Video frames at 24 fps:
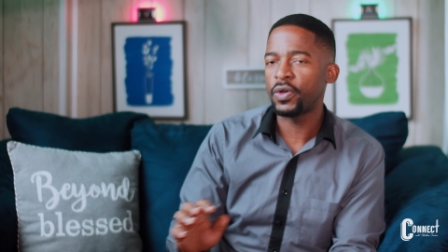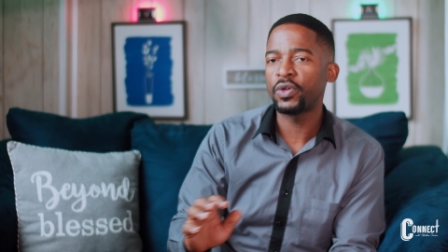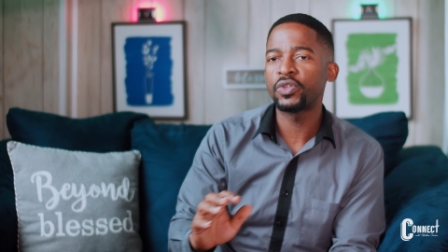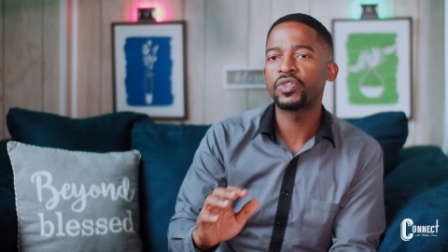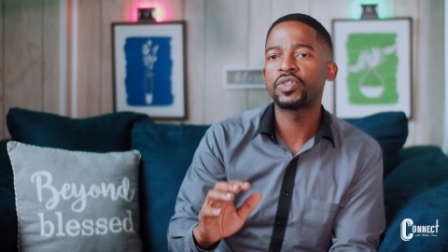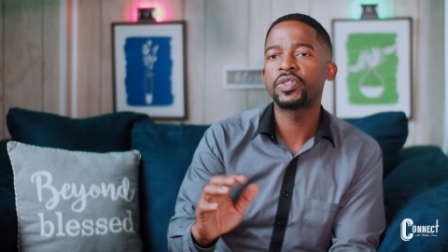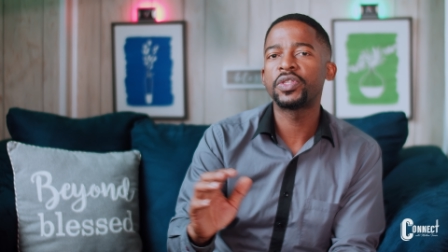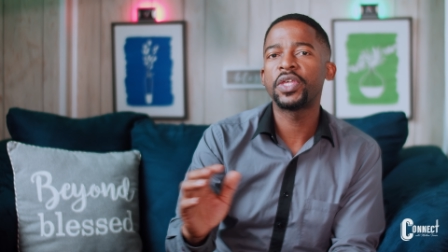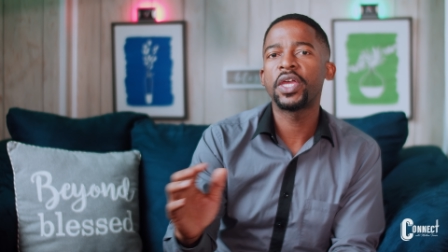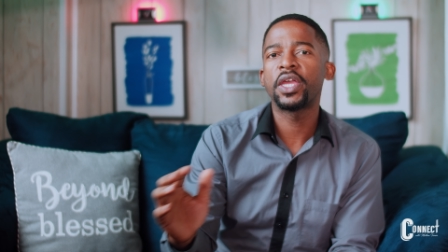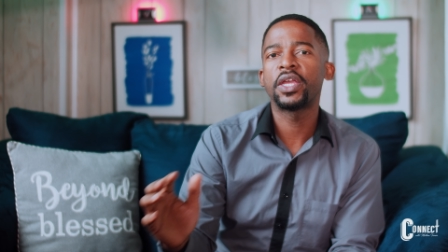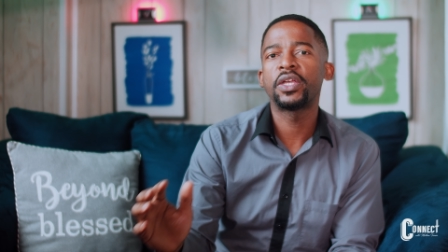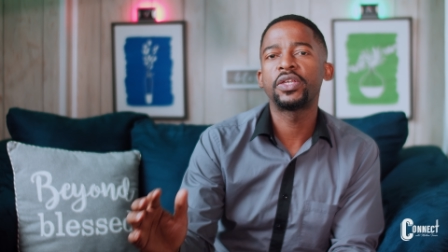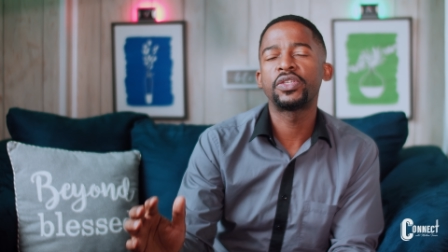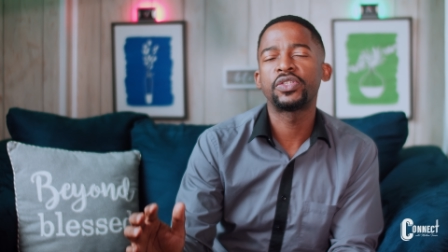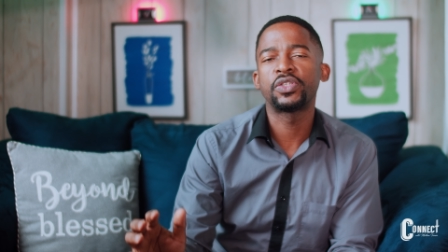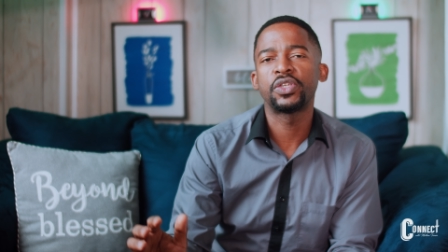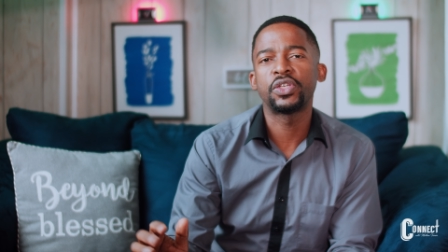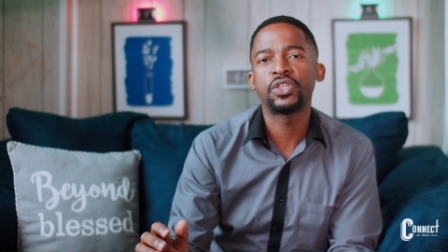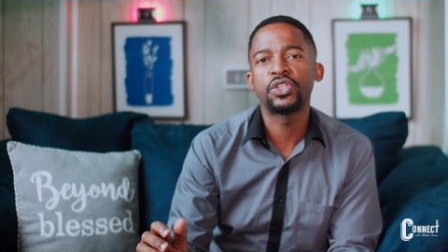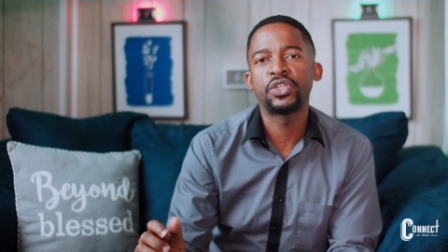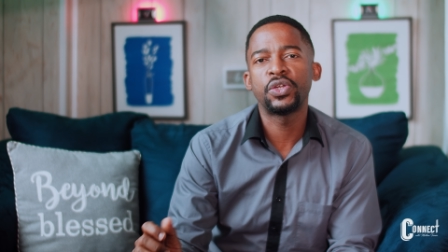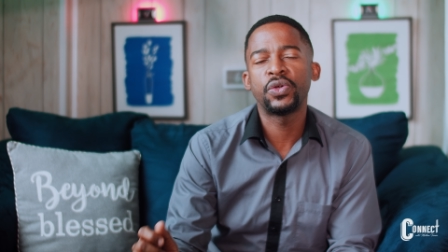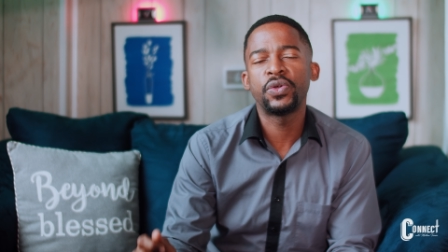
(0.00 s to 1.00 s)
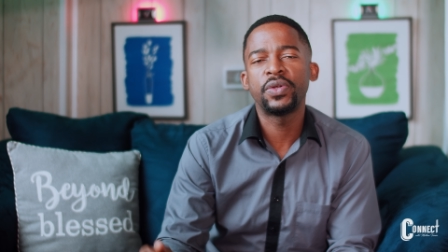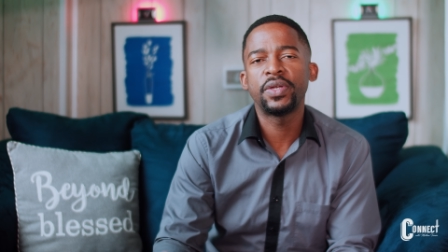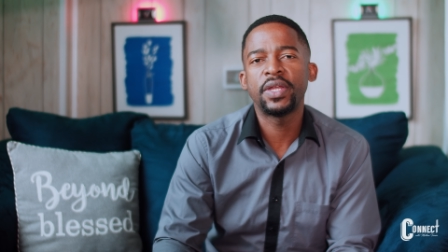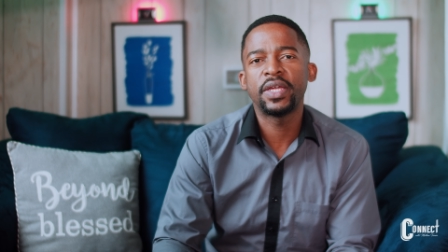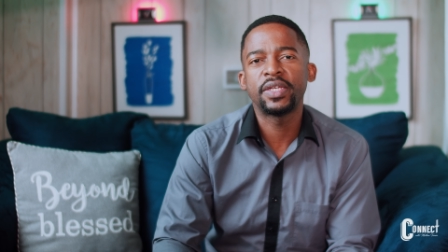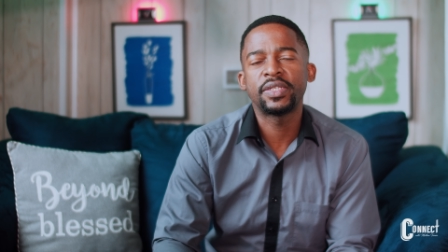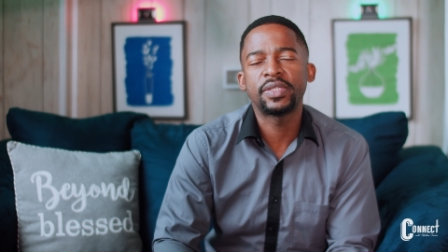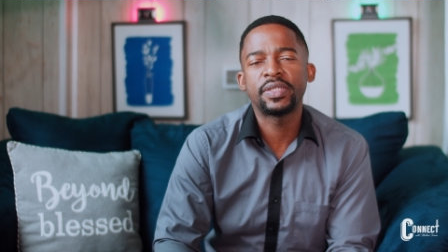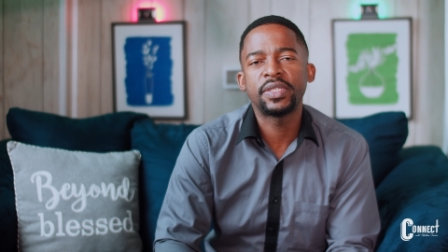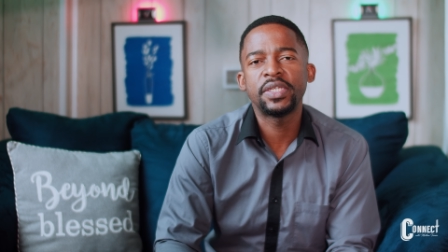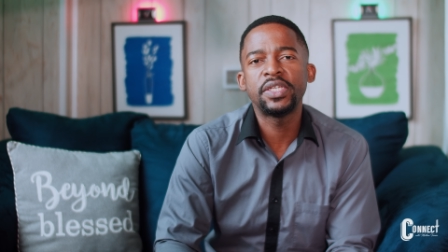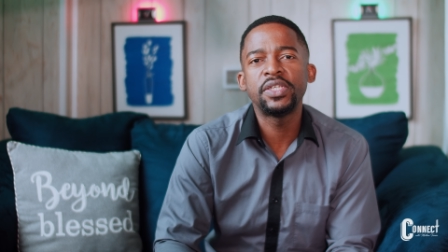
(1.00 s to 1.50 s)
those things
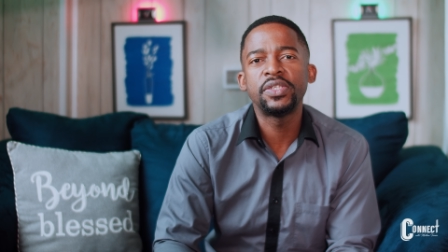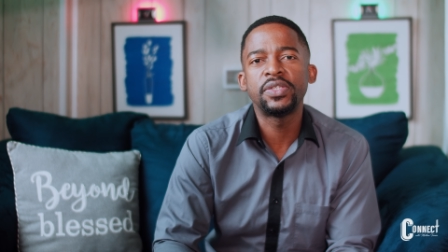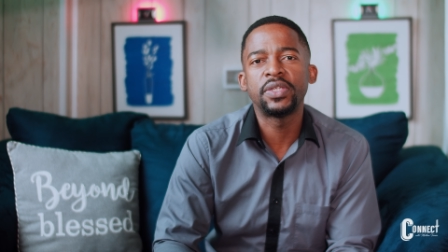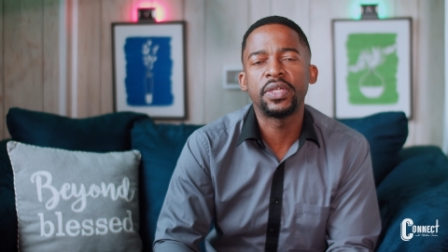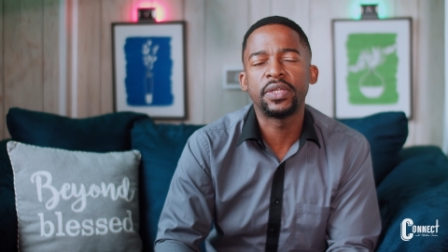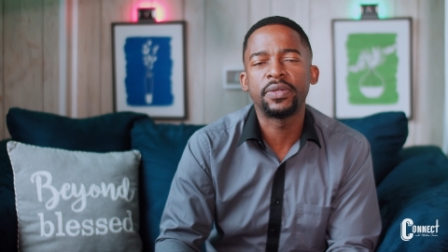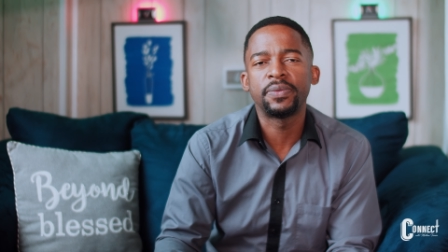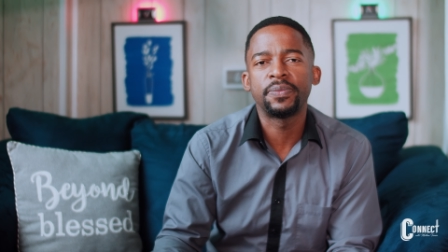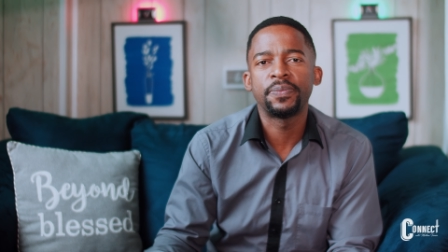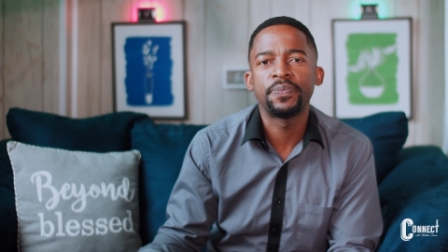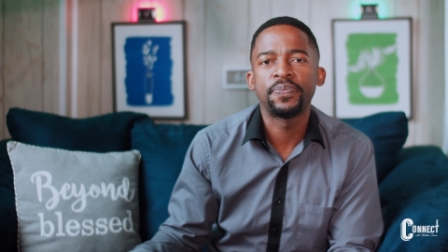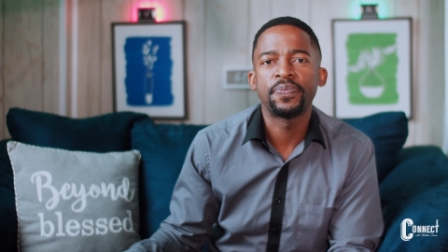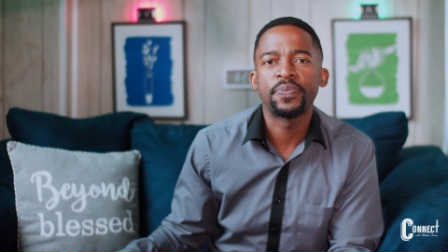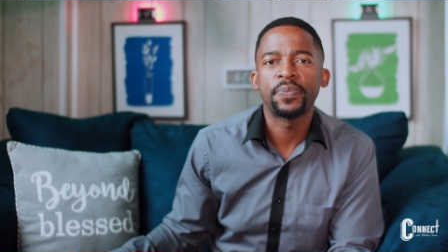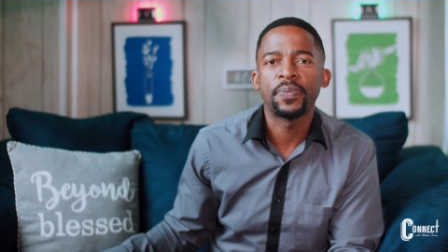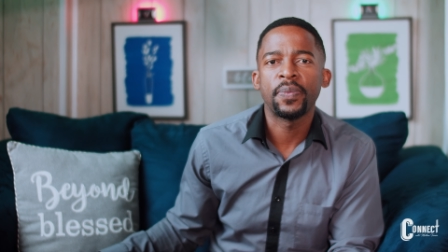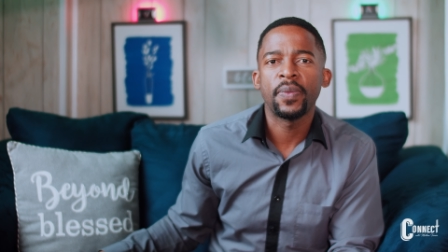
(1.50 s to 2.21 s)
during that season.